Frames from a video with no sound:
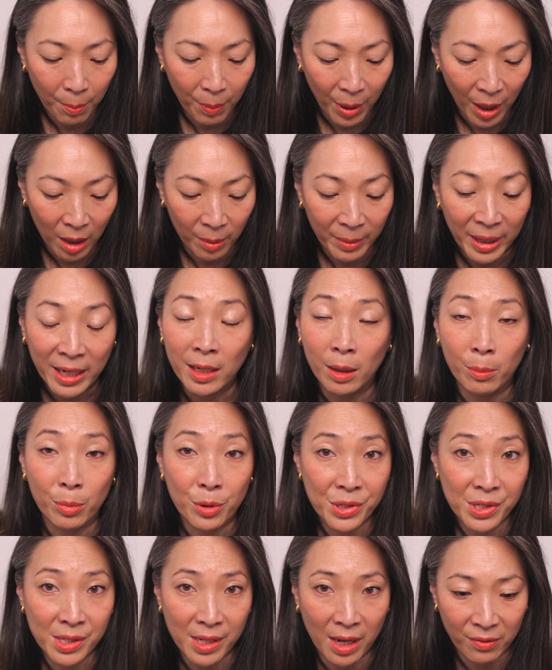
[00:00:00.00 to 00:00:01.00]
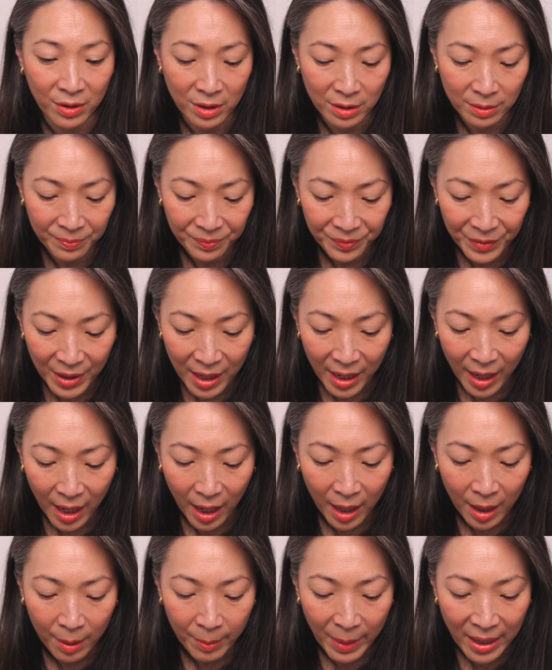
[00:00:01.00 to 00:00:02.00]
Balm in number seven.
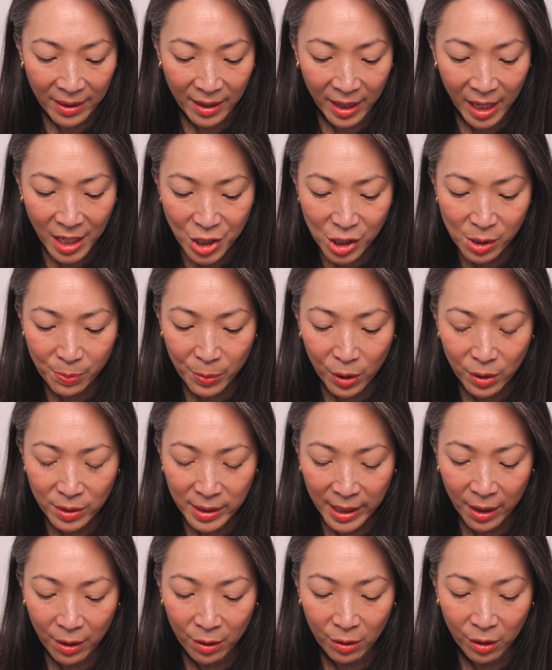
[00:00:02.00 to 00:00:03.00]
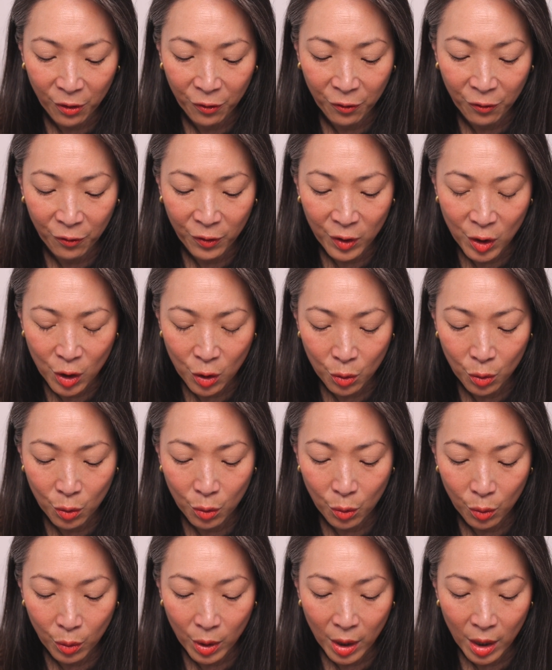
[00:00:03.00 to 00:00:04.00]
Um, and then I just pulled out a
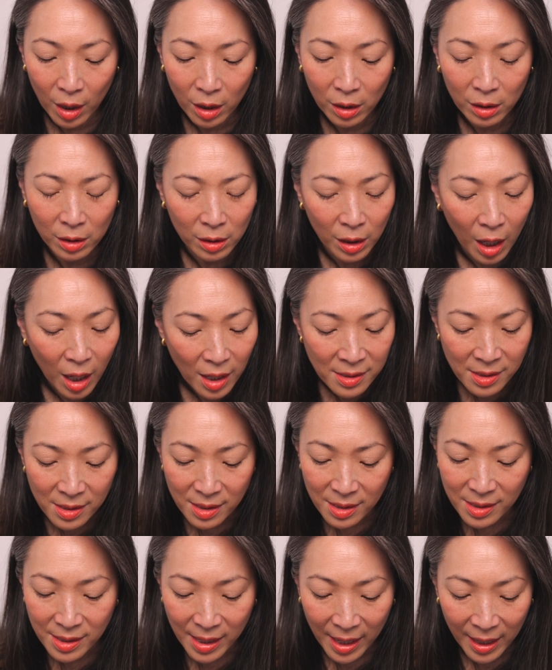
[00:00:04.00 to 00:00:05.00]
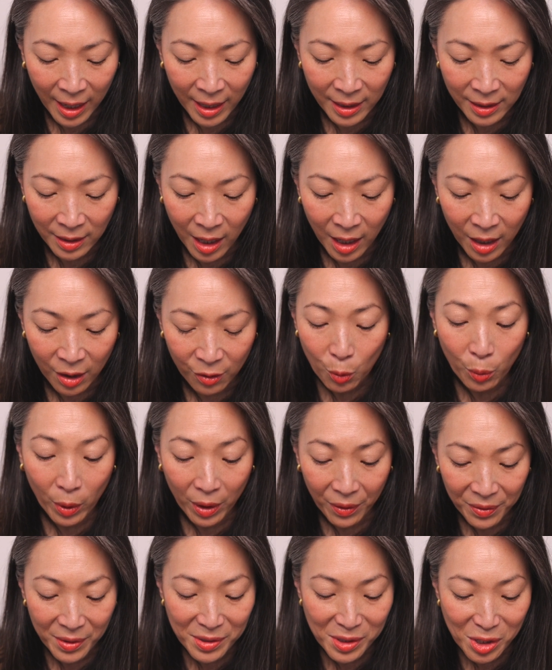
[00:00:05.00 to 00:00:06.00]
few glosses that I love.
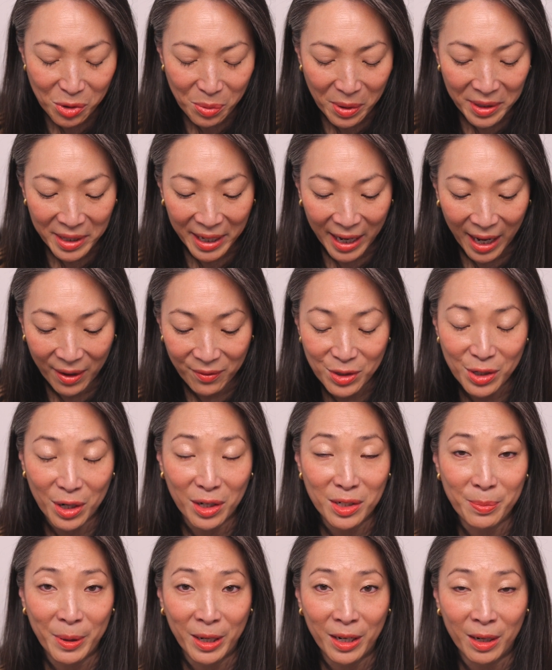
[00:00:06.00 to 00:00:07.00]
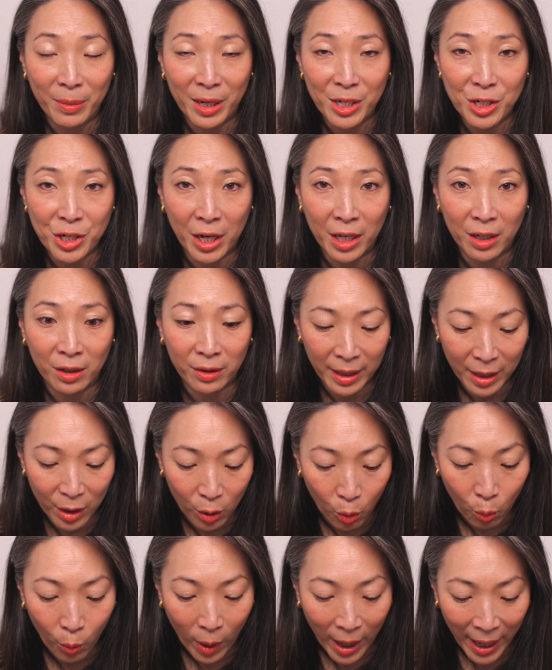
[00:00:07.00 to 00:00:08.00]
Well, this is one that I haven't talked about on my channel in
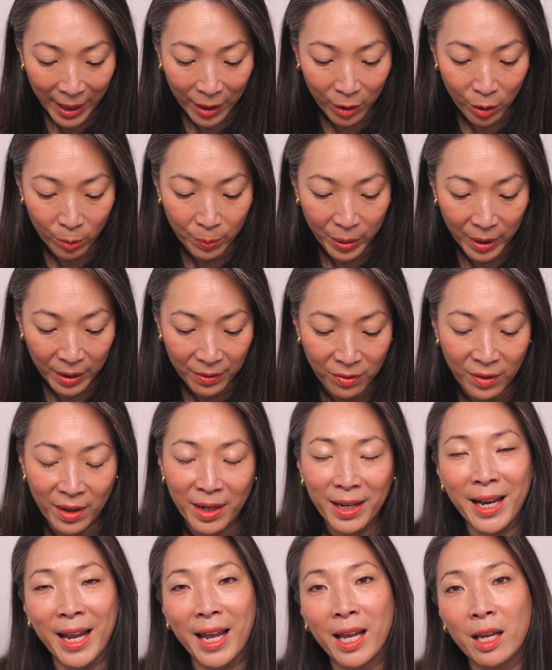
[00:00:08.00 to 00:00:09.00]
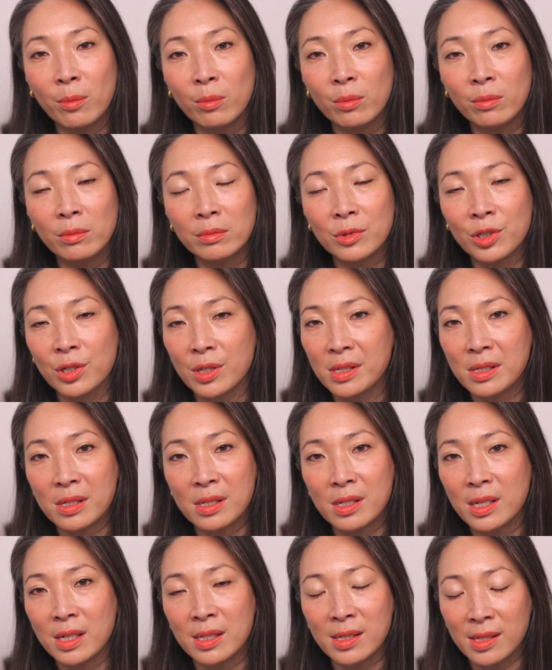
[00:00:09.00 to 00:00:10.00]
a while, but the name
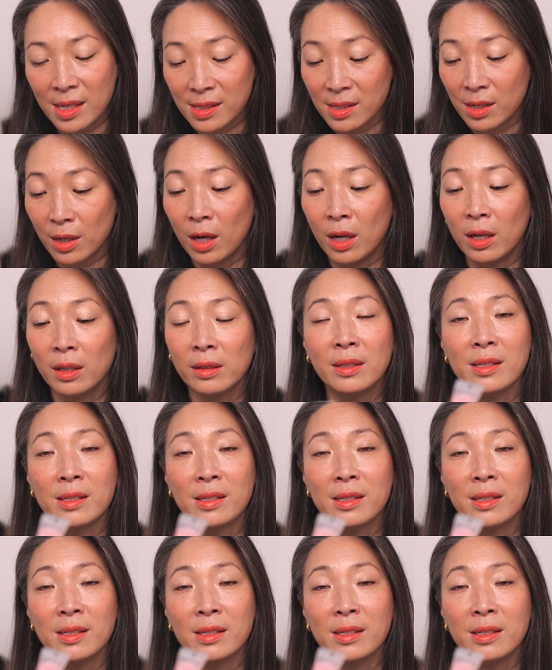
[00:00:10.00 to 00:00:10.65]
just, it says it all.